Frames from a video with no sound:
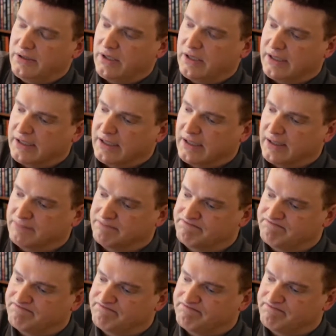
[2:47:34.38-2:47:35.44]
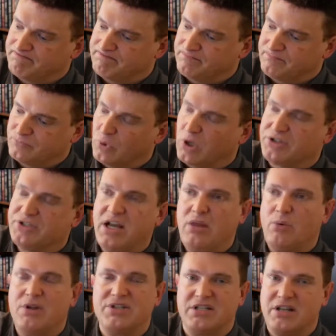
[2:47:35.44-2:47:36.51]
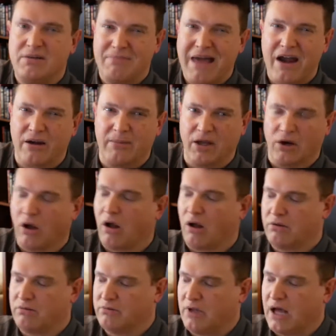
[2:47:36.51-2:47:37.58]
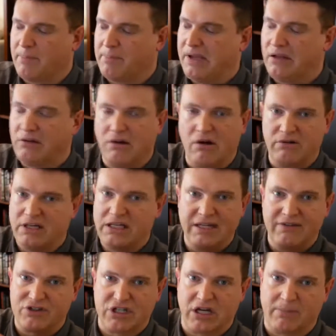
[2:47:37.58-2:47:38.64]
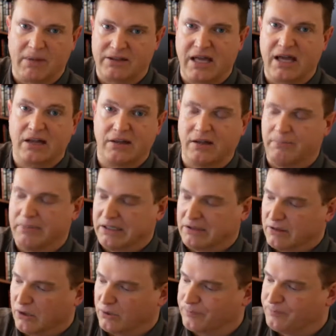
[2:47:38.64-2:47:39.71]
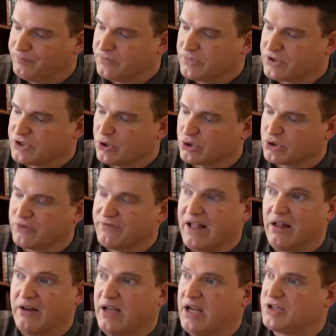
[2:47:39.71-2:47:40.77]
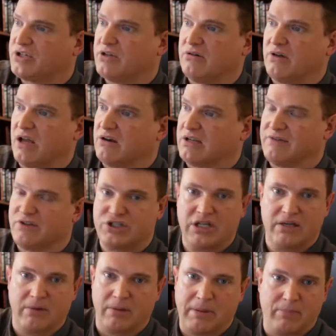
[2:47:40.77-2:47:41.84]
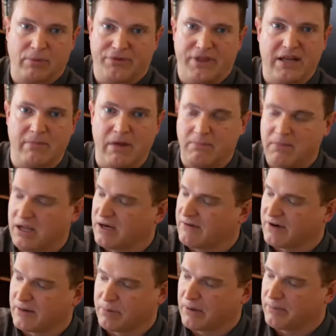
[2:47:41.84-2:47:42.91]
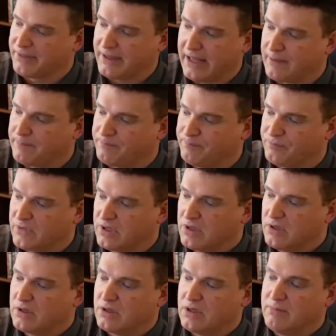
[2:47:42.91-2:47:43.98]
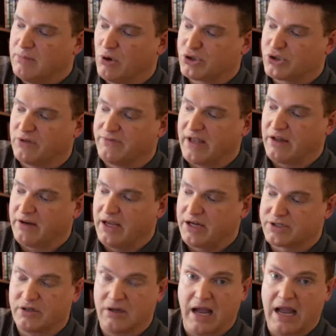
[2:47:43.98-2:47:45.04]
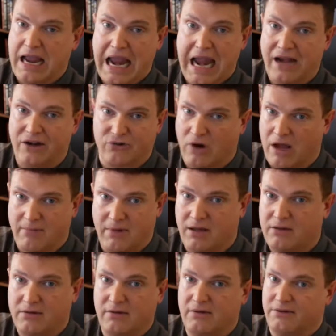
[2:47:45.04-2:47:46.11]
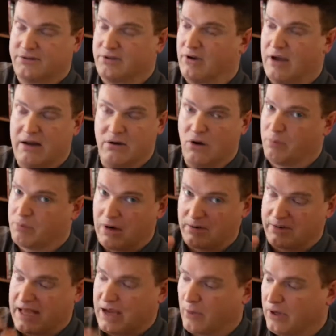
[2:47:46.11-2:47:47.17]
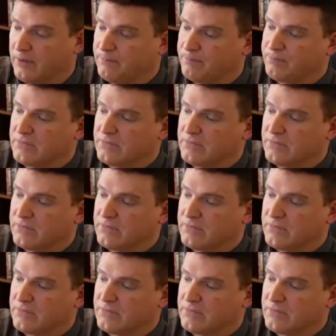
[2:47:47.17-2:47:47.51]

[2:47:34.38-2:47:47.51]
Well, I'll tell you the ones that didn't matter to me at all. Not being alone, didn't give a shit about that. I love being alone. Social validation, I don't give a shit about people think about me. I never had a problem with that. Emotional validation, I hate drama, so I had no problem with that one.